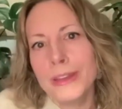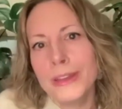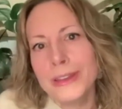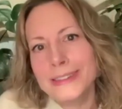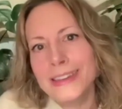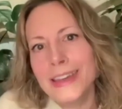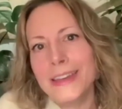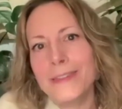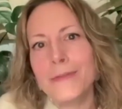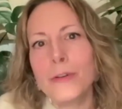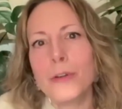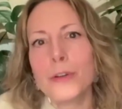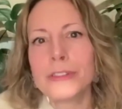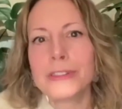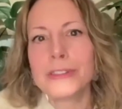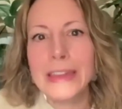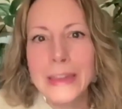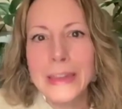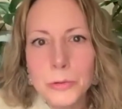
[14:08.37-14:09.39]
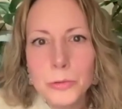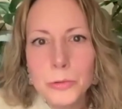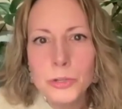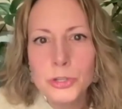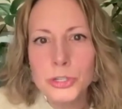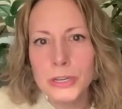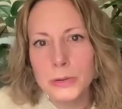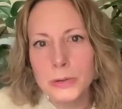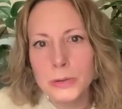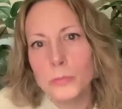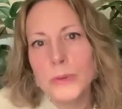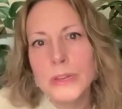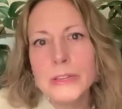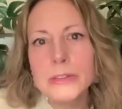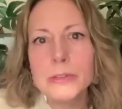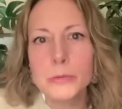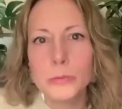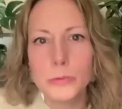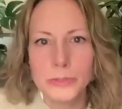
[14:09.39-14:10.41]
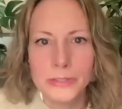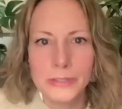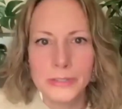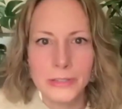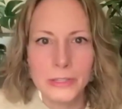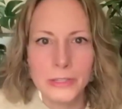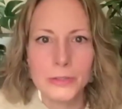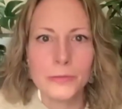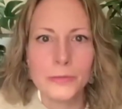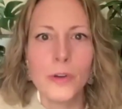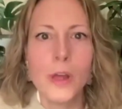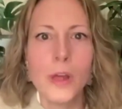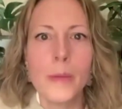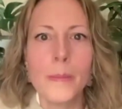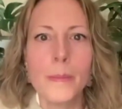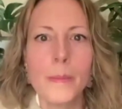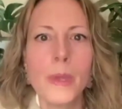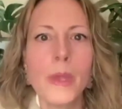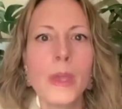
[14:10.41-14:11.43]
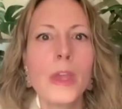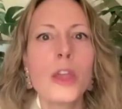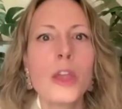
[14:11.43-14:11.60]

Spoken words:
It diverts energy and resources from,